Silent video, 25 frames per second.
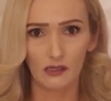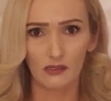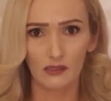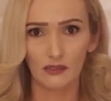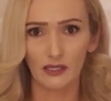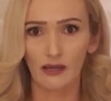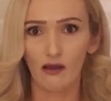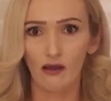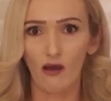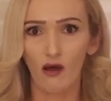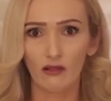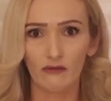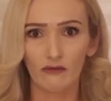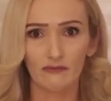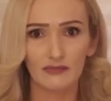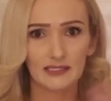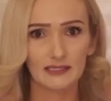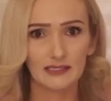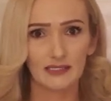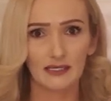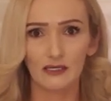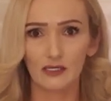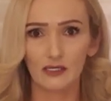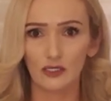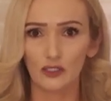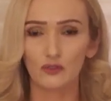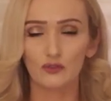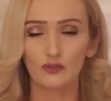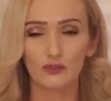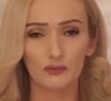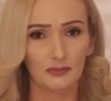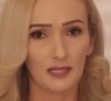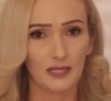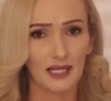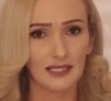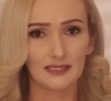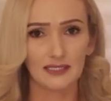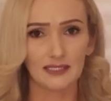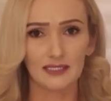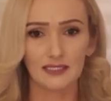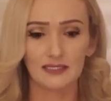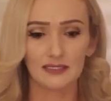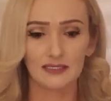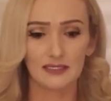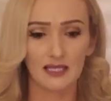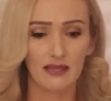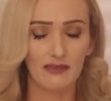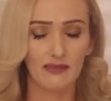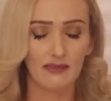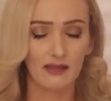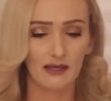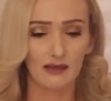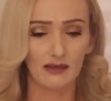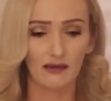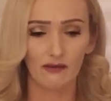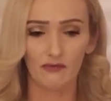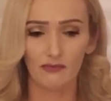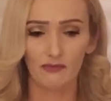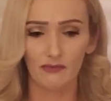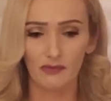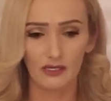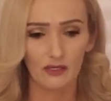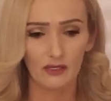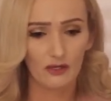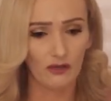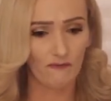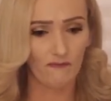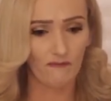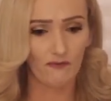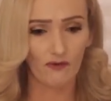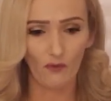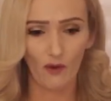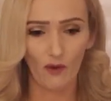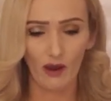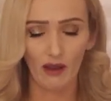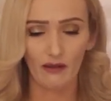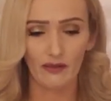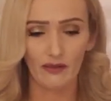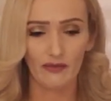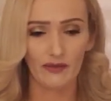like all of a sudden huge blessings, and then it would be good for a while,